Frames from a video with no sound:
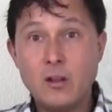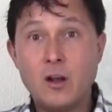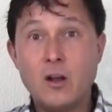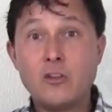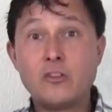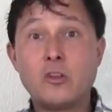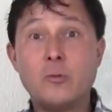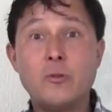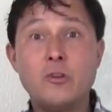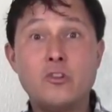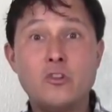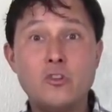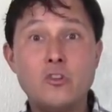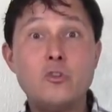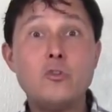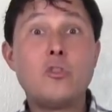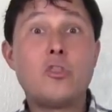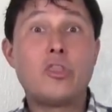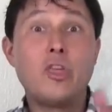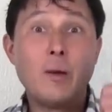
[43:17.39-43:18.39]
Also, be sure
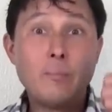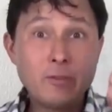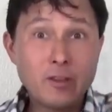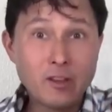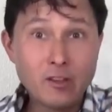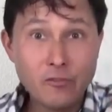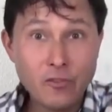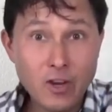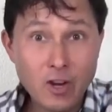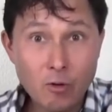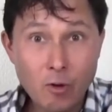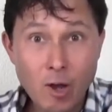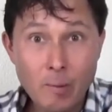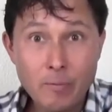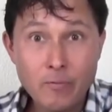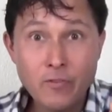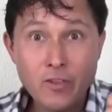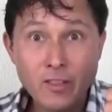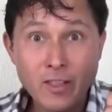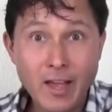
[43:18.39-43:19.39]
to thumbs this video
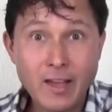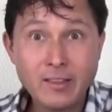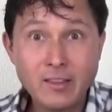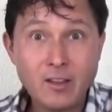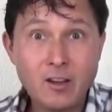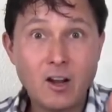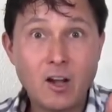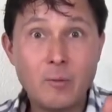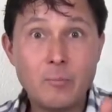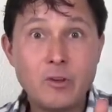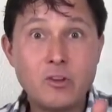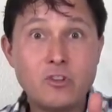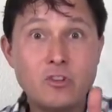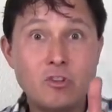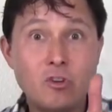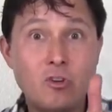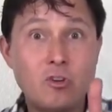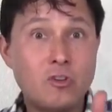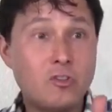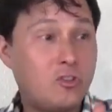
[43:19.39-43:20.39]
up if you liked it. I'll be
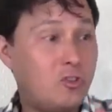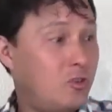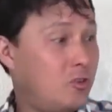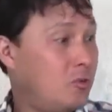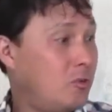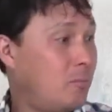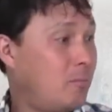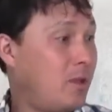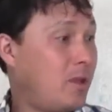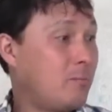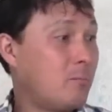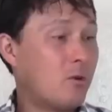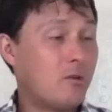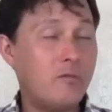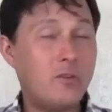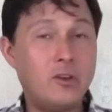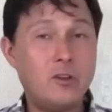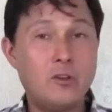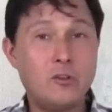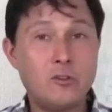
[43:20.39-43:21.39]
sure to make
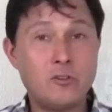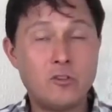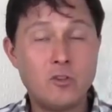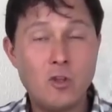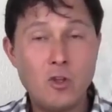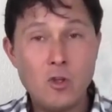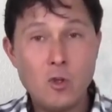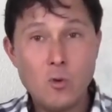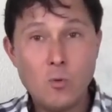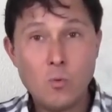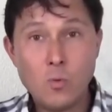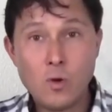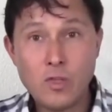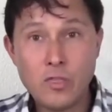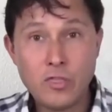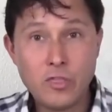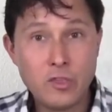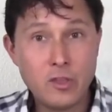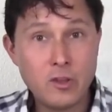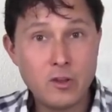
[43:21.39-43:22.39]
more videos
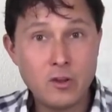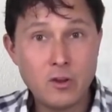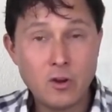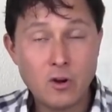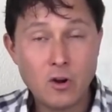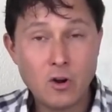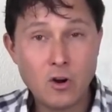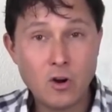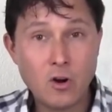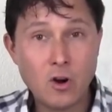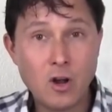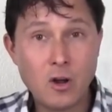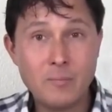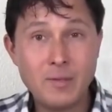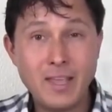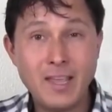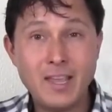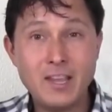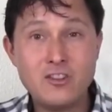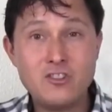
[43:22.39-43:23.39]
with the
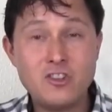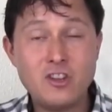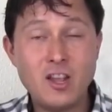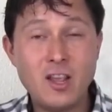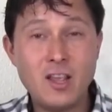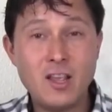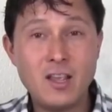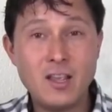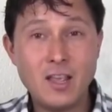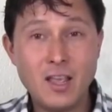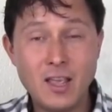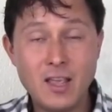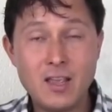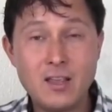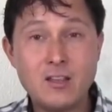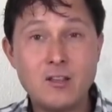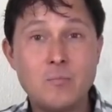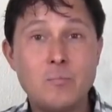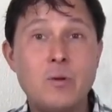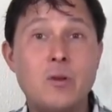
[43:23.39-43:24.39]
Hurom
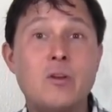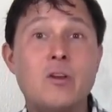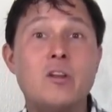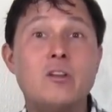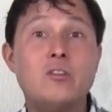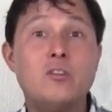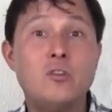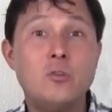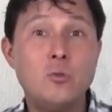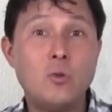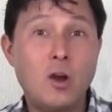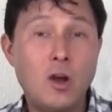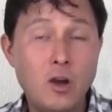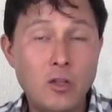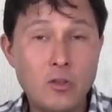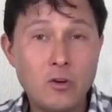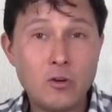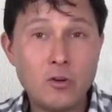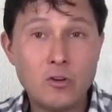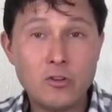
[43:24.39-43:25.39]
H-AA, comparing it to
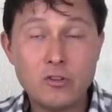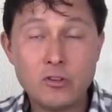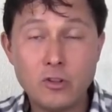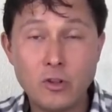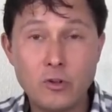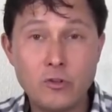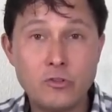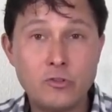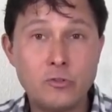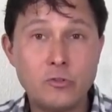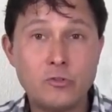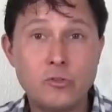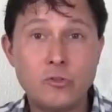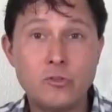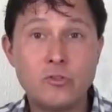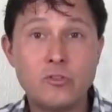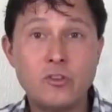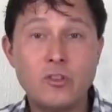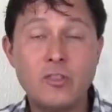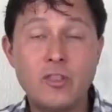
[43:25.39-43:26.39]
other slow
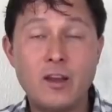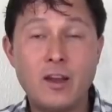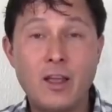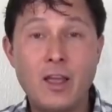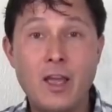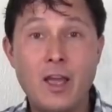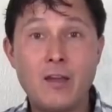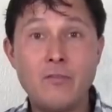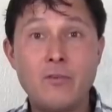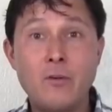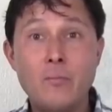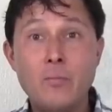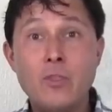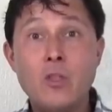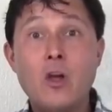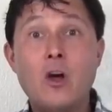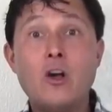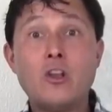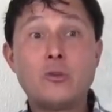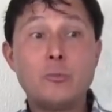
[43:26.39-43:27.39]
juicers that I have.
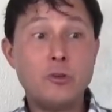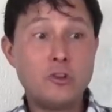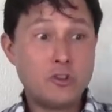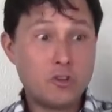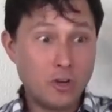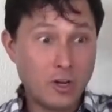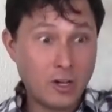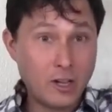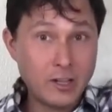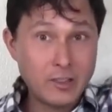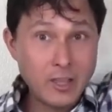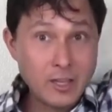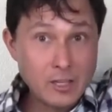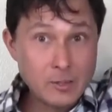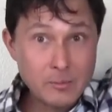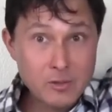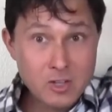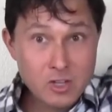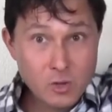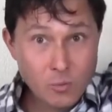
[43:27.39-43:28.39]
Also, be sure to click that
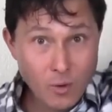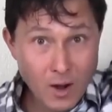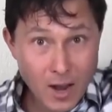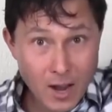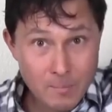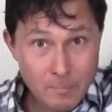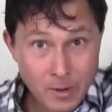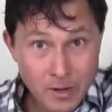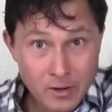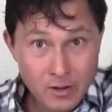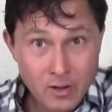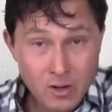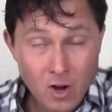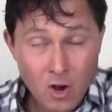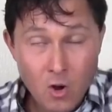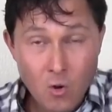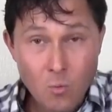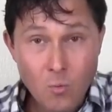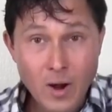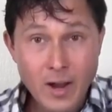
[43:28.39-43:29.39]
subscribe button
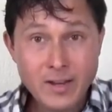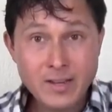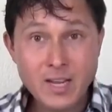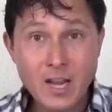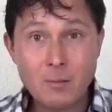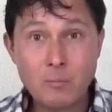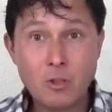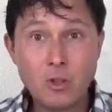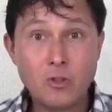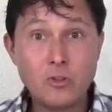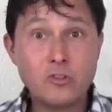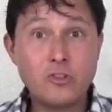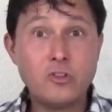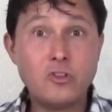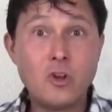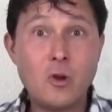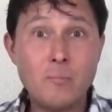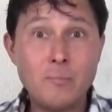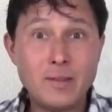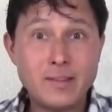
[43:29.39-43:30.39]
right down below, so
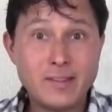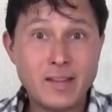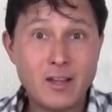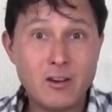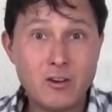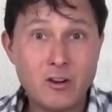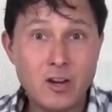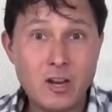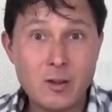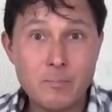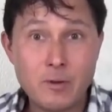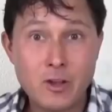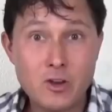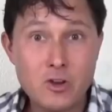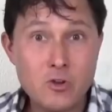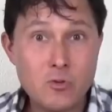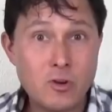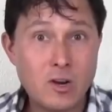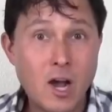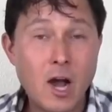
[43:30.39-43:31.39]
you don't miss out on any of my
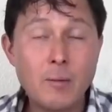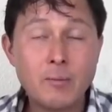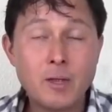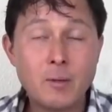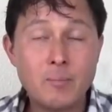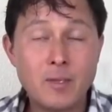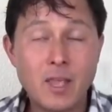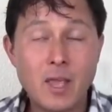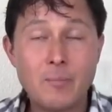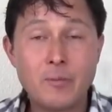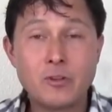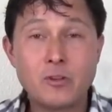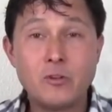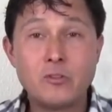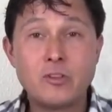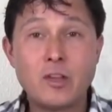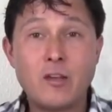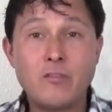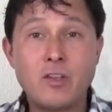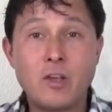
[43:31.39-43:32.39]
new and upcoming
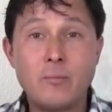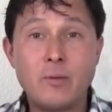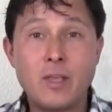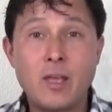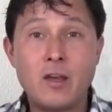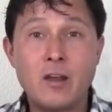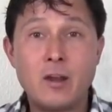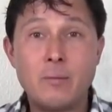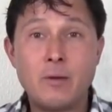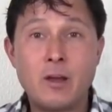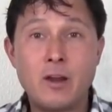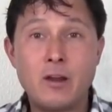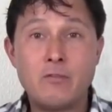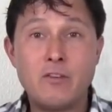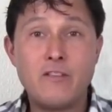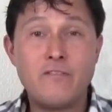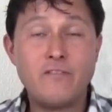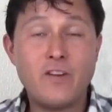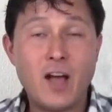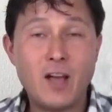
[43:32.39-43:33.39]
episodes I have coming out about
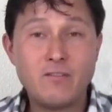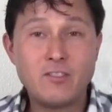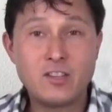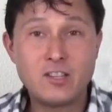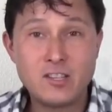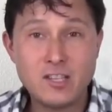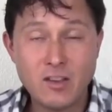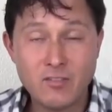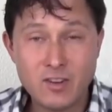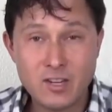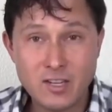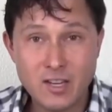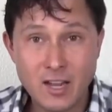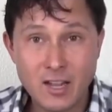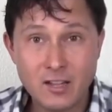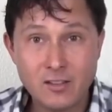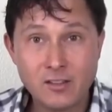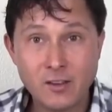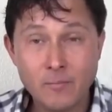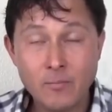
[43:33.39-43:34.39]
every 5 to 7
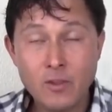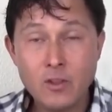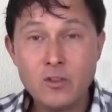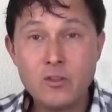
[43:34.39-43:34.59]
days.